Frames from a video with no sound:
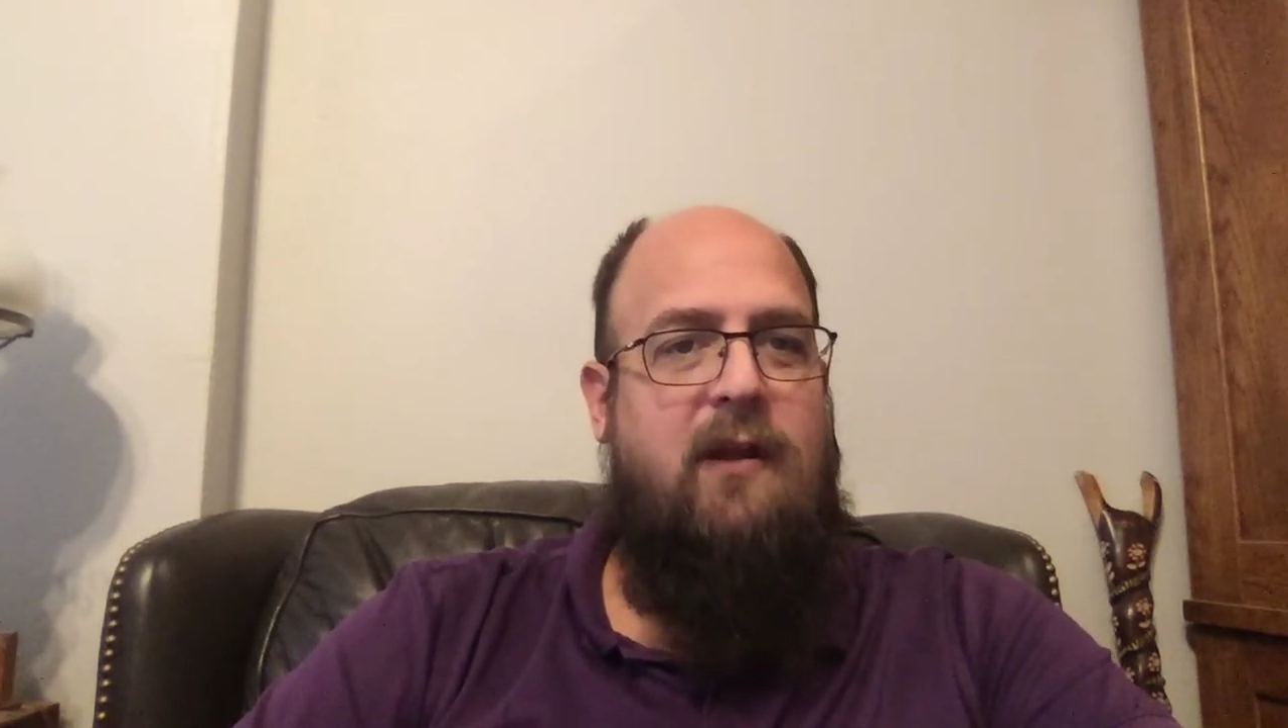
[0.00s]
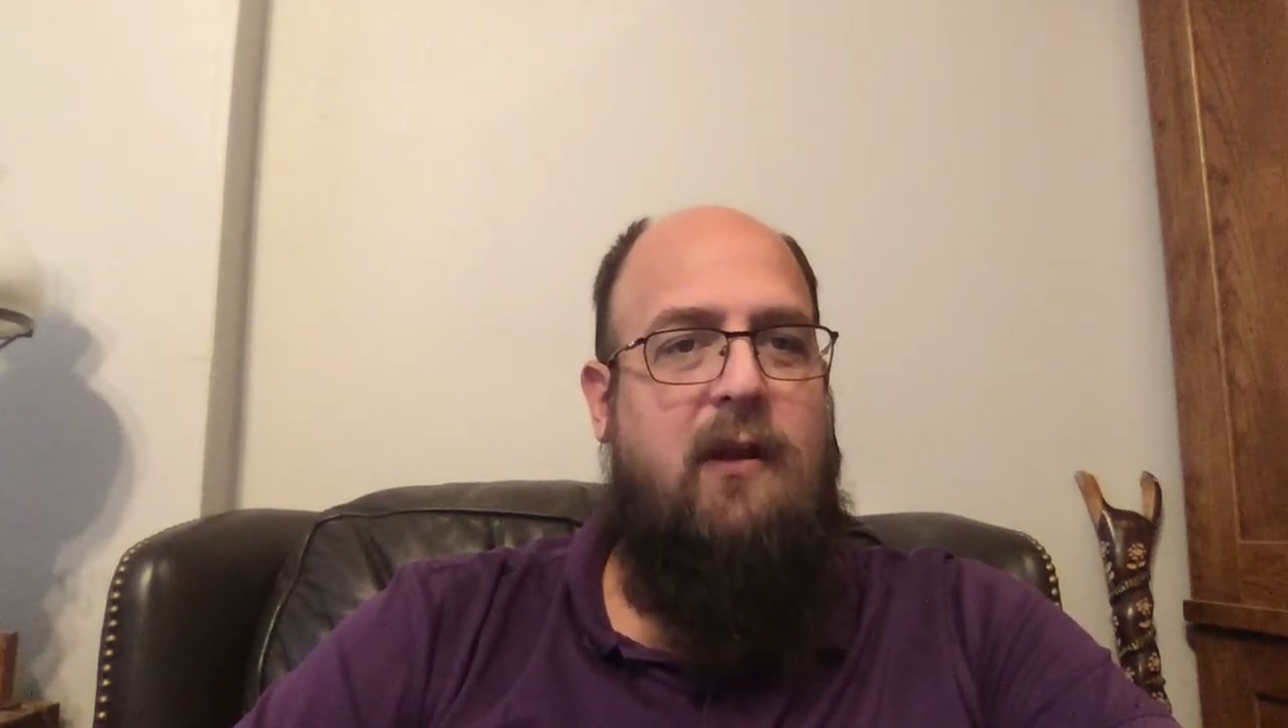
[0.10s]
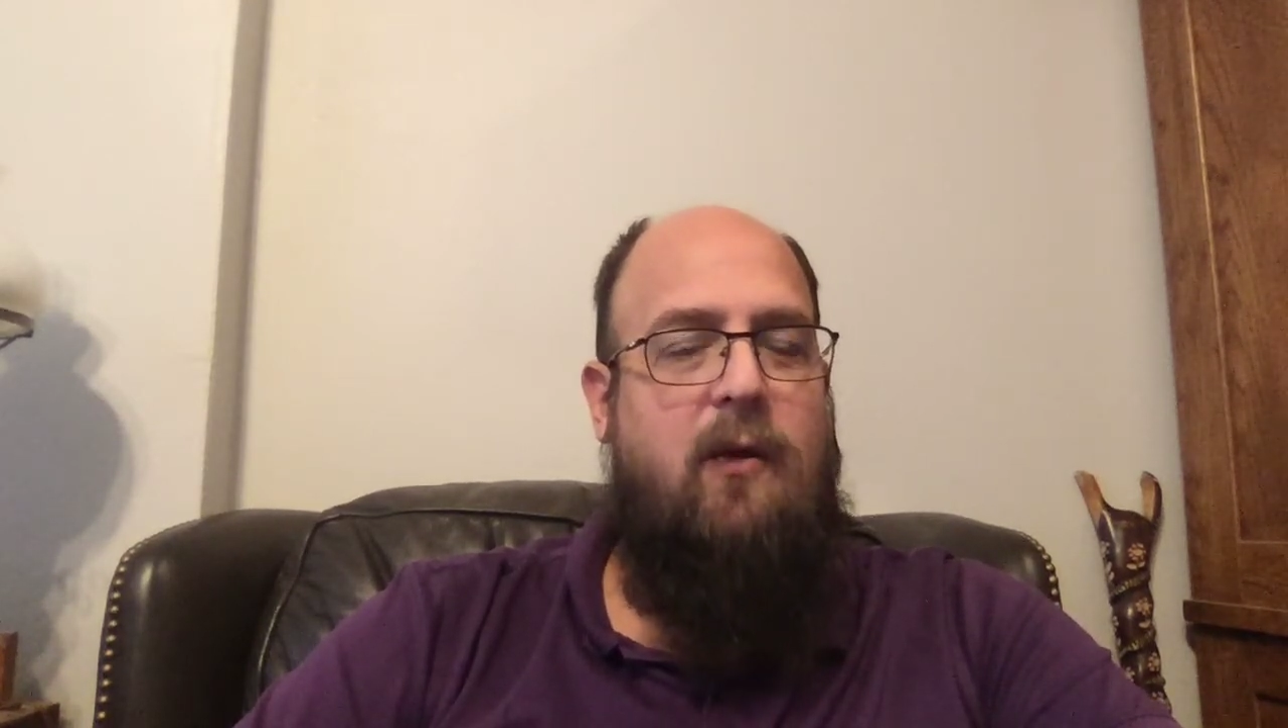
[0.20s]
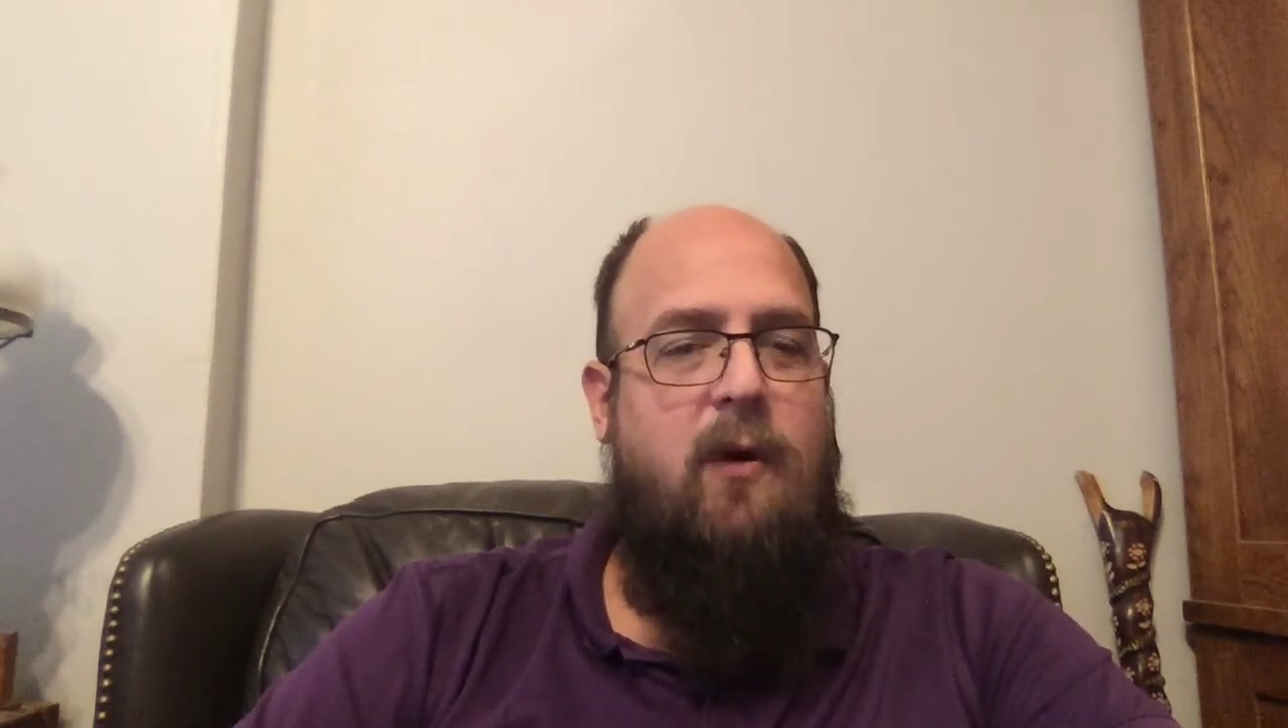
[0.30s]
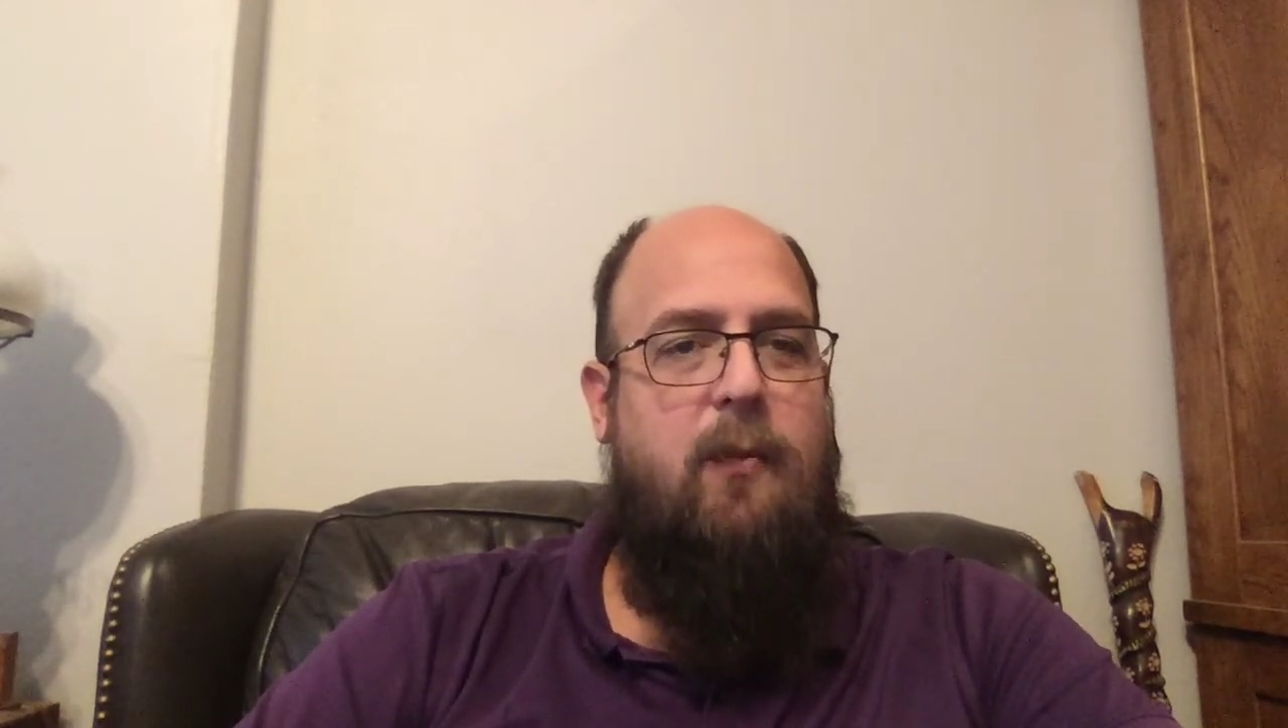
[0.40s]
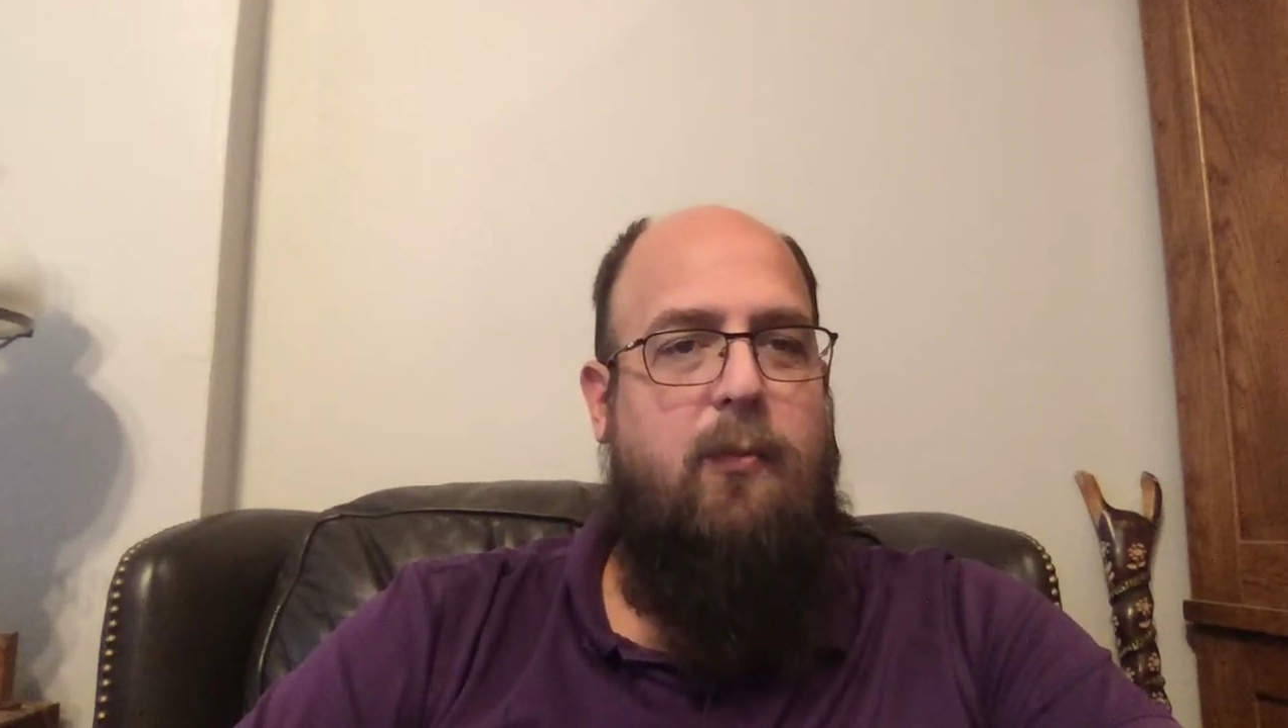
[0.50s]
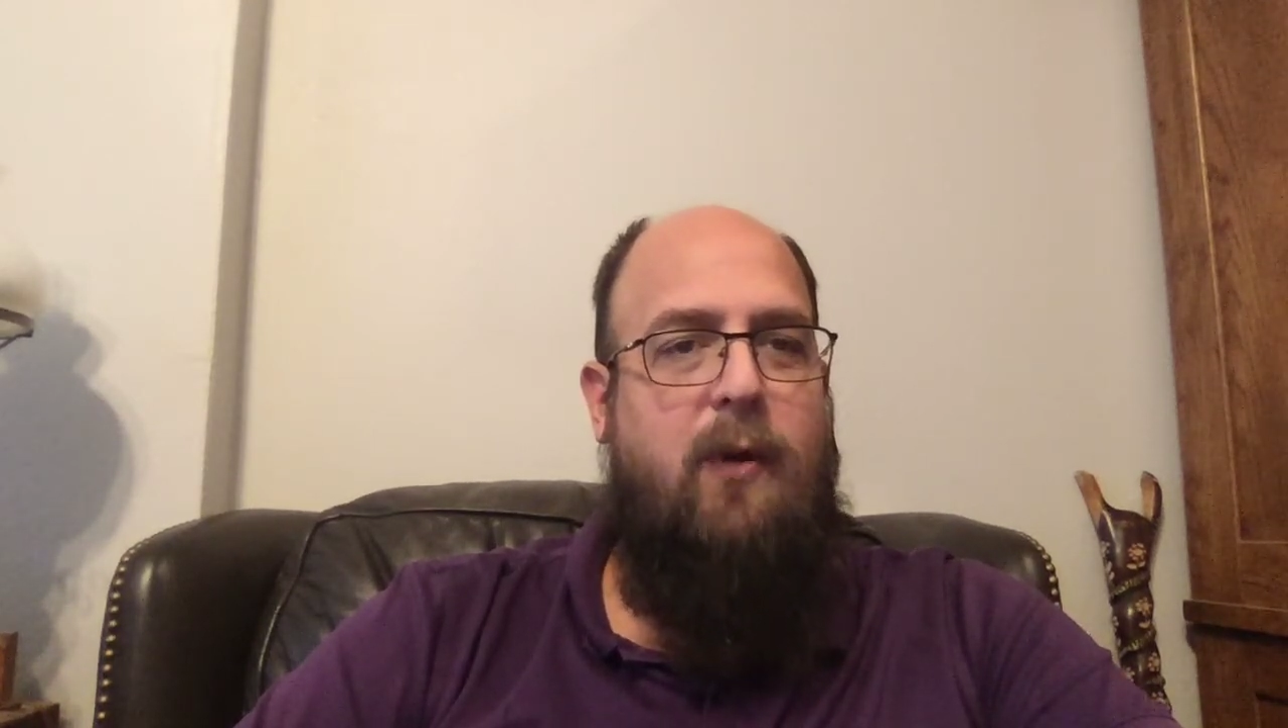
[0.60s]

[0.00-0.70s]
the Lord